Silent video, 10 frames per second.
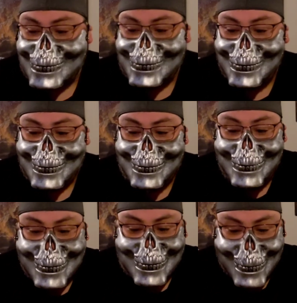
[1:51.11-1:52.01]
You know,
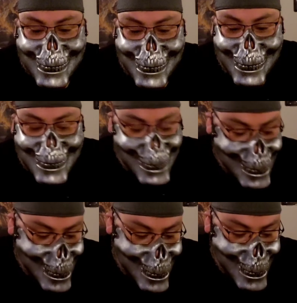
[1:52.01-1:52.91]
yeah, sometimes you
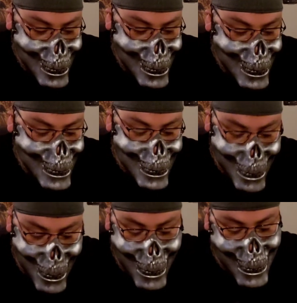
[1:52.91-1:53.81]
might
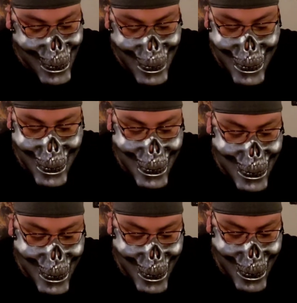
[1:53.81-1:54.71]
get movies you
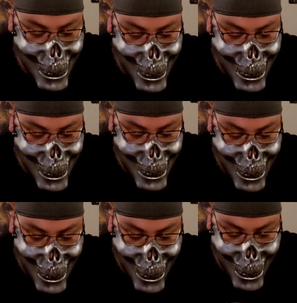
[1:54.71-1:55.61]
already have,
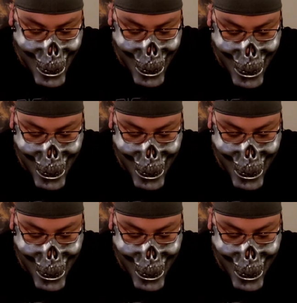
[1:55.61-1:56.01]
but